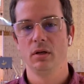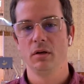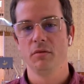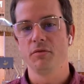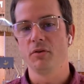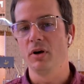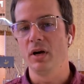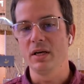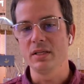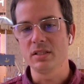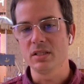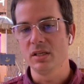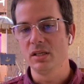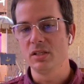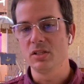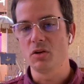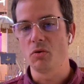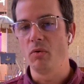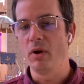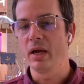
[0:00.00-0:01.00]
For us, it
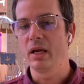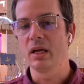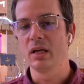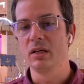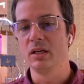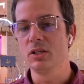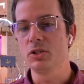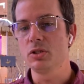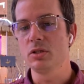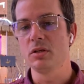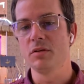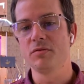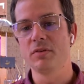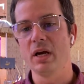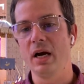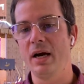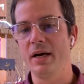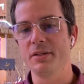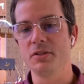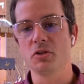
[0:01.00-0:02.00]
is a recognition of
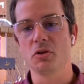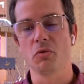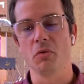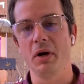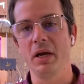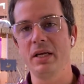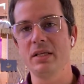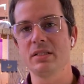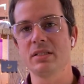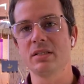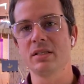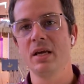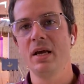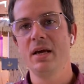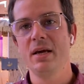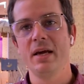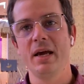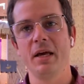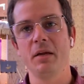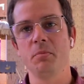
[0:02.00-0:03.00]
God's grace
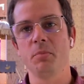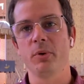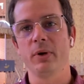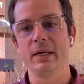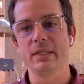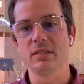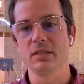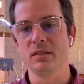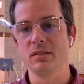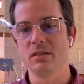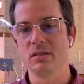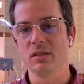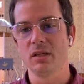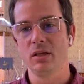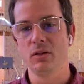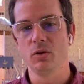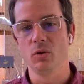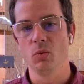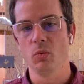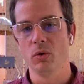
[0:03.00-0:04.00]
and presence
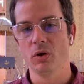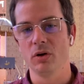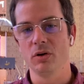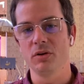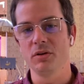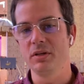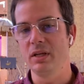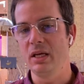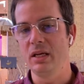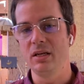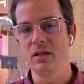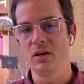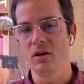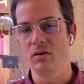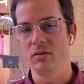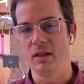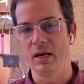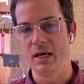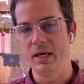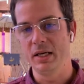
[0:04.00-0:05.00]
in the world and in
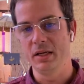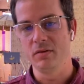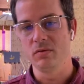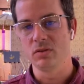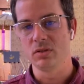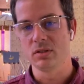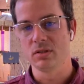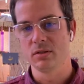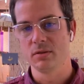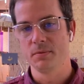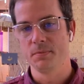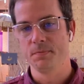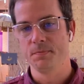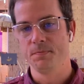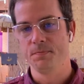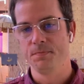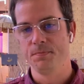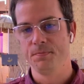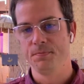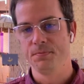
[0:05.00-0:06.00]
our lives.
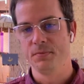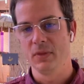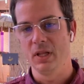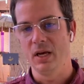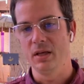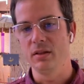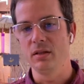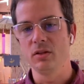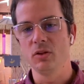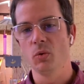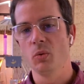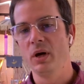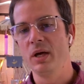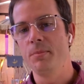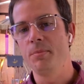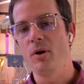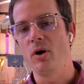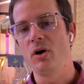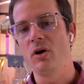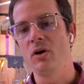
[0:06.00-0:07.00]
I think the way
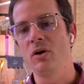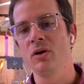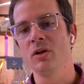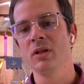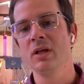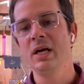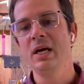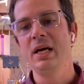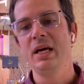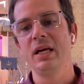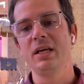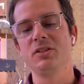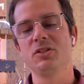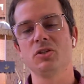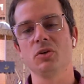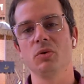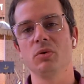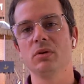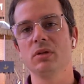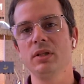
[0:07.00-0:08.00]
Paul is
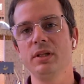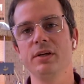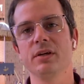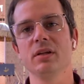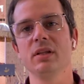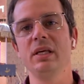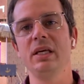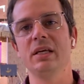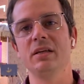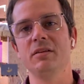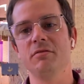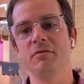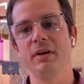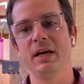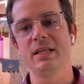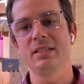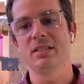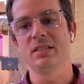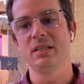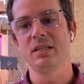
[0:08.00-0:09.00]
so clearly
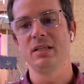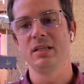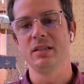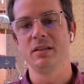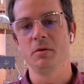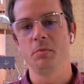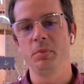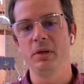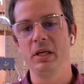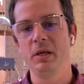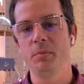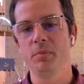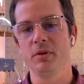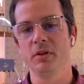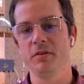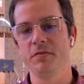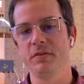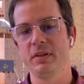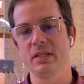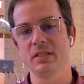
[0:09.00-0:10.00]
invested in the
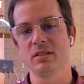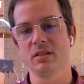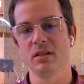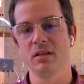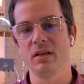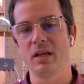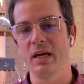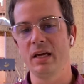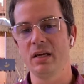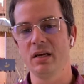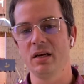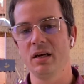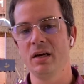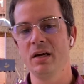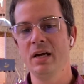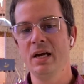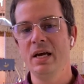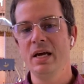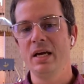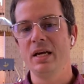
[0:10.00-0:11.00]
people of
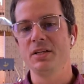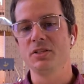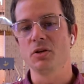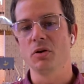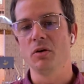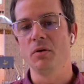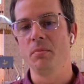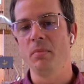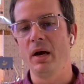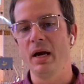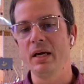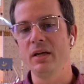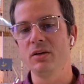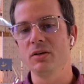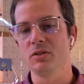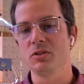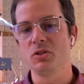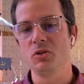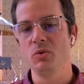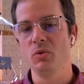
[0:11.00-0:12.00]
Thessalonica is a
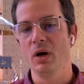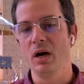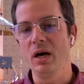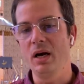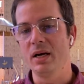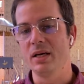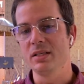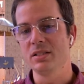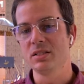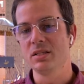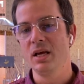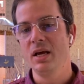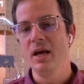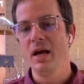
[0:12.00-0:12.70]
reminder to us